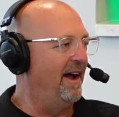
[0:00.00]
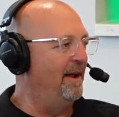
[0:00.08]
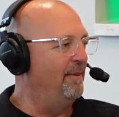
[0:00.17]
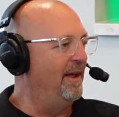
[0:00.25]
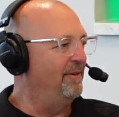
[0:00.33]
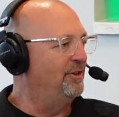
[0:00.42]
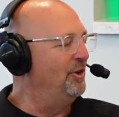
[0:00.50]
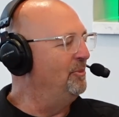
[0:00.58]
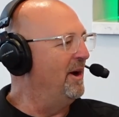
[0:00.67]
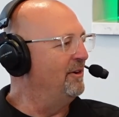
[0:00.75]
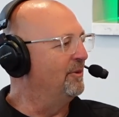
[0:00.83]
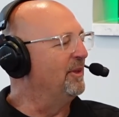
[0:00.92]
may have to do
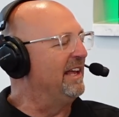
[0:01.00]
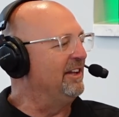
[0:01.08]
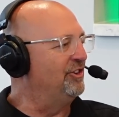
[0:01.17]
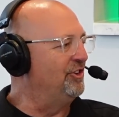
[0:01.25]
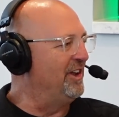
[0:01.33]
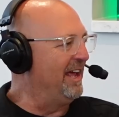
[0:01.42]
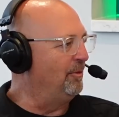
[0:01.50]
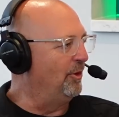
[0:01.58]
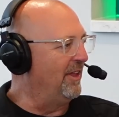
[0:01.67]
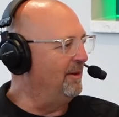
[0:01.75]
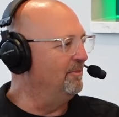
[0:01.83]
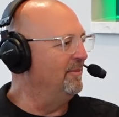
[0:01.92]
mine from the kitchen table.
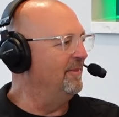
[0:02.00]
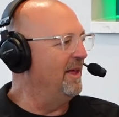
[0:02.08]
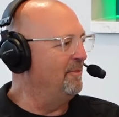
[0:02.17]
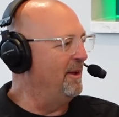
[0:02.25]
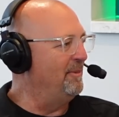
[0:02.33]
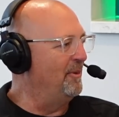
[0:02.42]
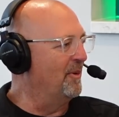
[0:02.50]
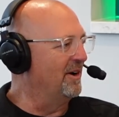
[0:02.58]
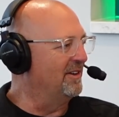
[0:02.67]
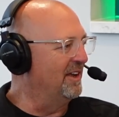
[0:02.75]
That may be where it takes.